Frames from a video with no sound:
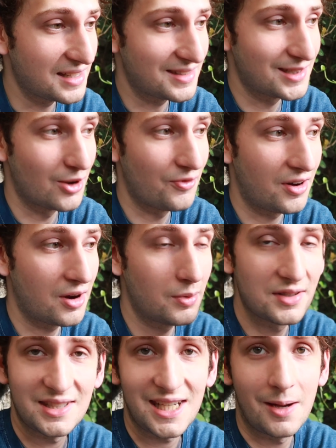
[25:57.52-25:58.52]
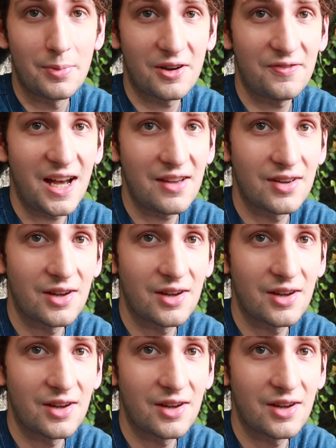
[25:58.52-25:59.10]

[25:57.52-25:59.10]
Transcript: it so far. We'll see how book five